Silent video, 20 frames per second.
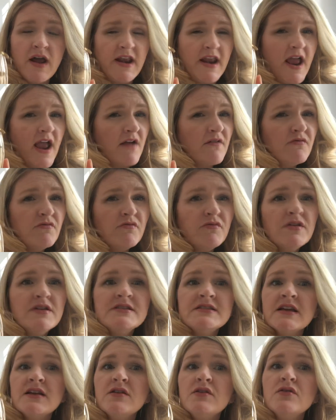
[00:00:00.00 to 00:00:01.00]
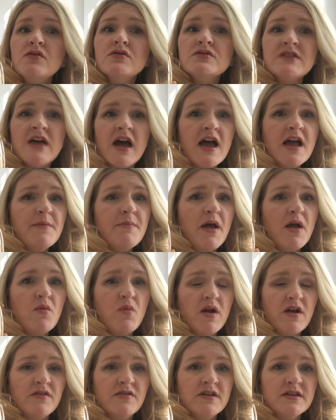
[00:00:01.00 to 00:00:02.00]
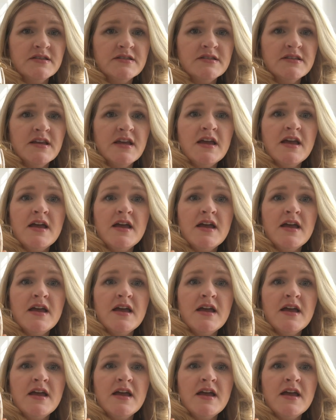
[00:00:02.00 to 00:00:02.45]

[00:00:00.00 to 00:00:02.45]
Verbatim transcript: And every single time I wear this,